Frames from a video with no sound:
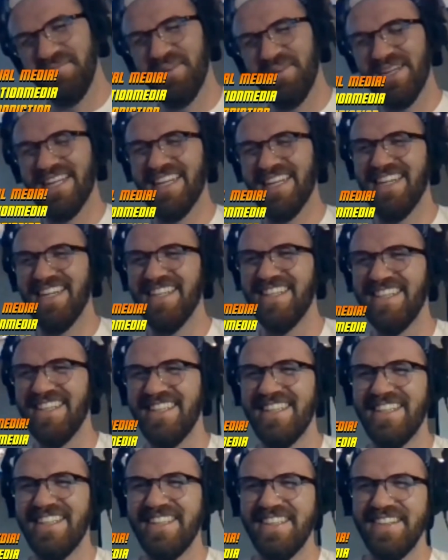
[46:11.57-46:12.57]
But
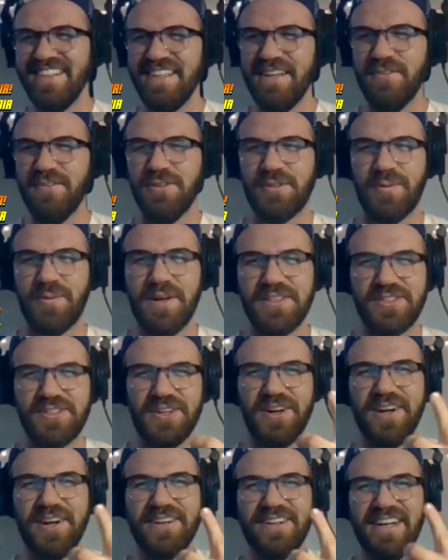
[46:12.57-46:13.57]
it was one
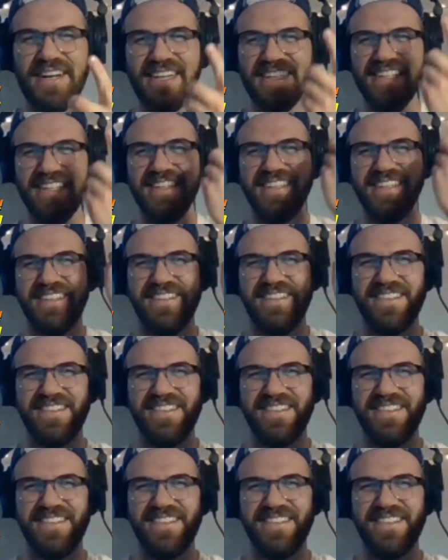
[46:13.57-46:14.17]
song, right?